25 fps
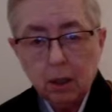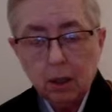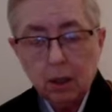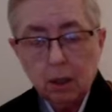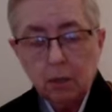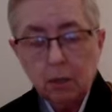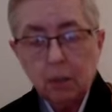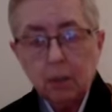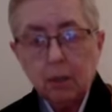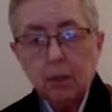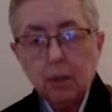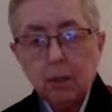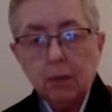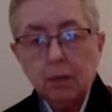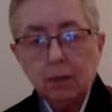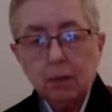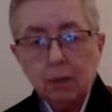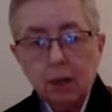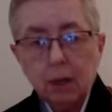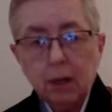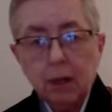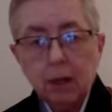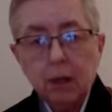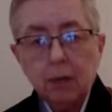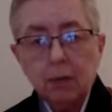We are
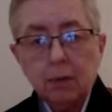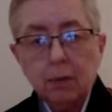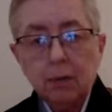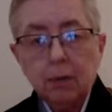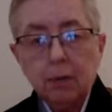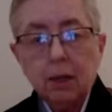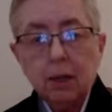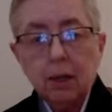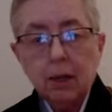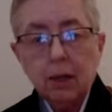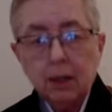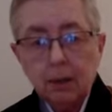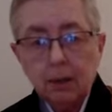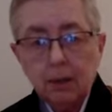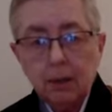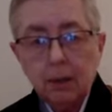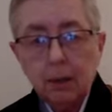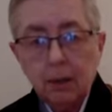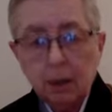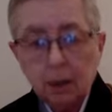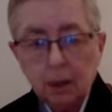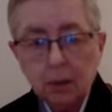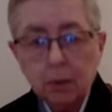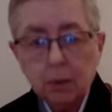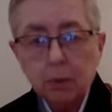alive in
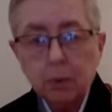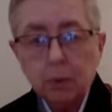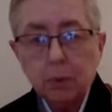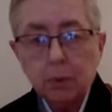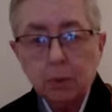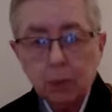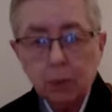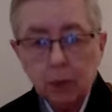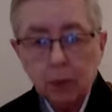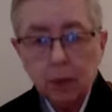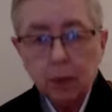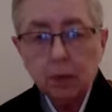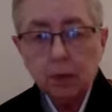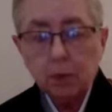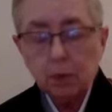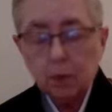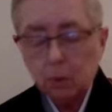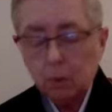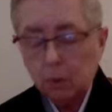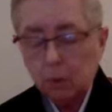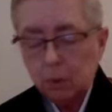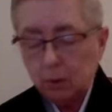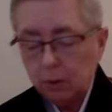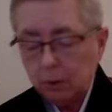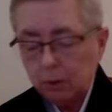this particular
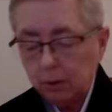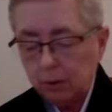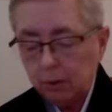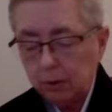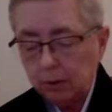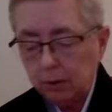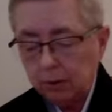world.